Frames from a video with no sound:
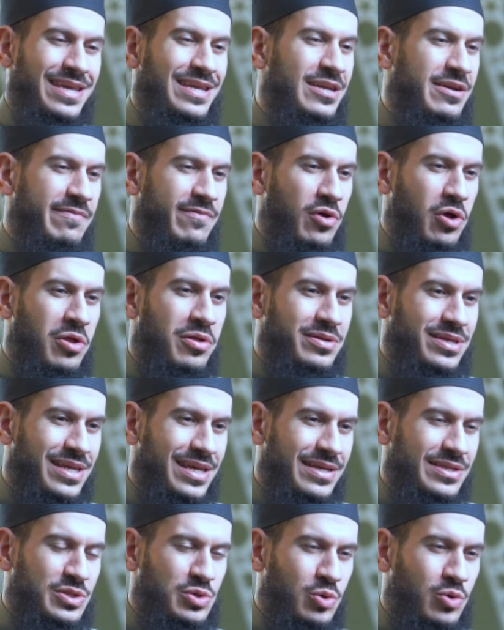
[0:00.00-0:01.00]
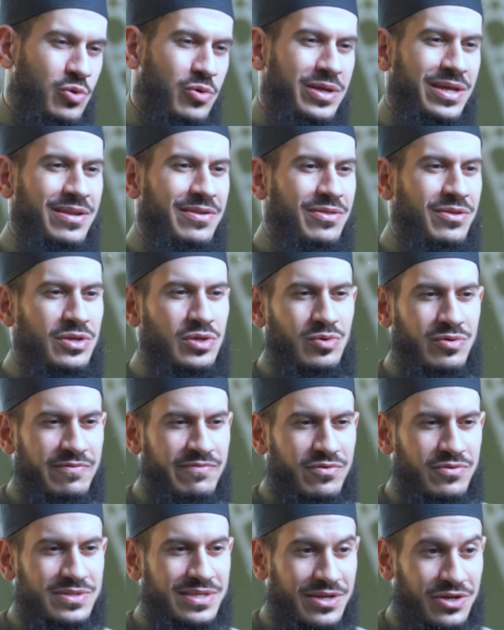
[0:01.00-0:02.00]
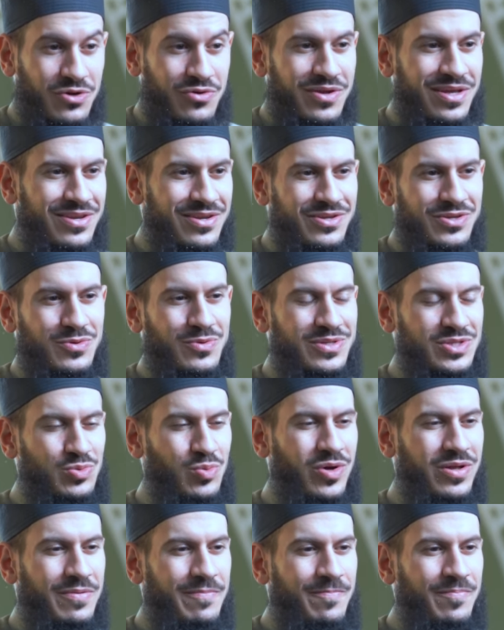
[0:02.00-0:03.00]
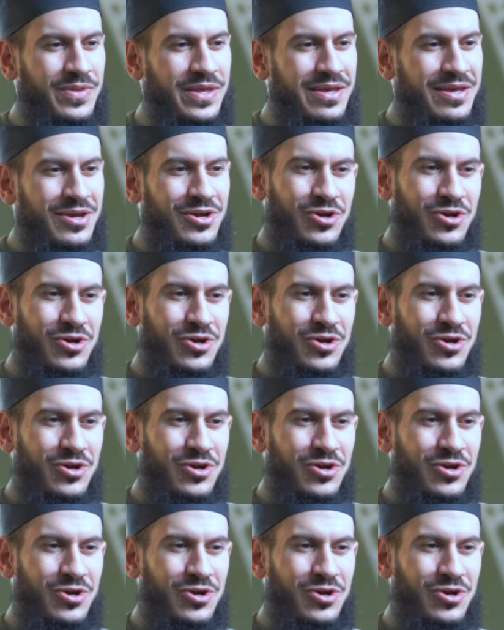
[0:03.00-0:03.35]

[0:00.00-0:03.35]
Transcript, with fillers: the king of all kings who created the universe and created you as well?